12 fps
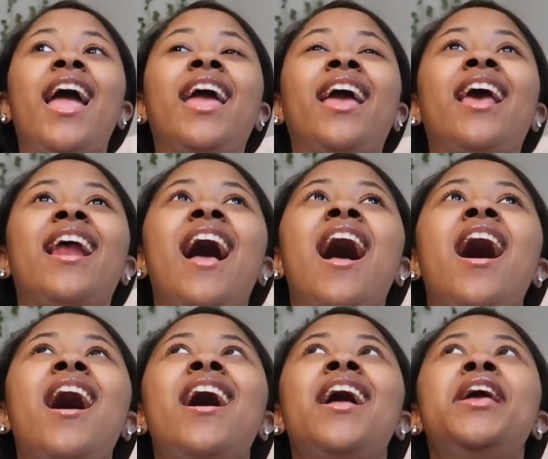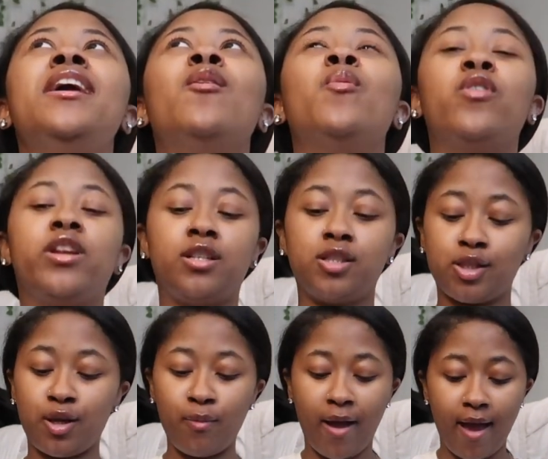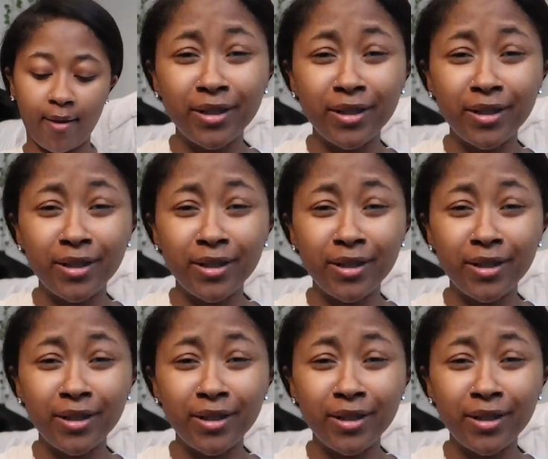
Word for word: and I want it so bad